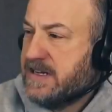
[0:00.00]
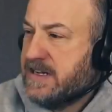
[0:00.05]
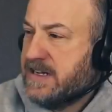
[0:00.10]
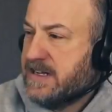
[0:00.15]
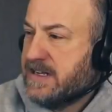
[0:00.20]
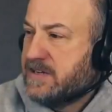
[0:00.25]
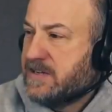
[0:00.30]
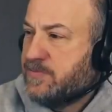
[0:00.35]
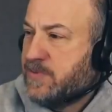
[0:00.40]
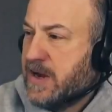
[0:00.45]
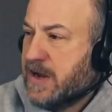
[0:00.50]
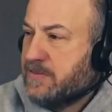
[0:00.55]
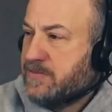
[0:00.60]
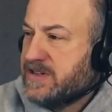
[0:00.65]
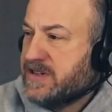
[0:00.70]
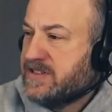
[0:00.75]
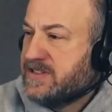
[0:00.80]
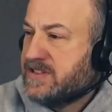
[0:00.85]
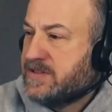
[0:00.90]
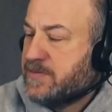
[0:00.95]
The problem
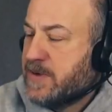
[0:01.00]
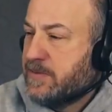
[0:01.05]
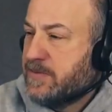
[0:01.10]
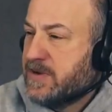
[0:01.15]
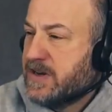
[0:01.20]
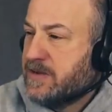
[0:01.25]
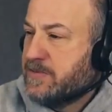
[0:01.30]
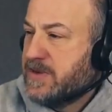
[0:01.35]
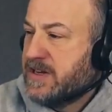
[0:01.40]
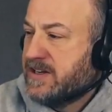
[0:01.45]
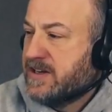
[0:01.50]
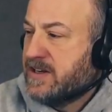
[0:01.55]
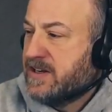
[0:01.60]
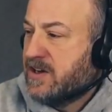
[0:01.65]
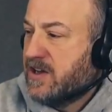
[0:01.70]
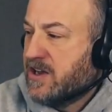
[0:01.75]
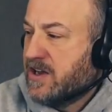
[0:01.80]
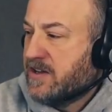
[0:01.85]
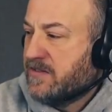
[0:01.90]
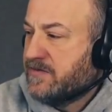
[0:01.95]
is it's probably going to be a little off.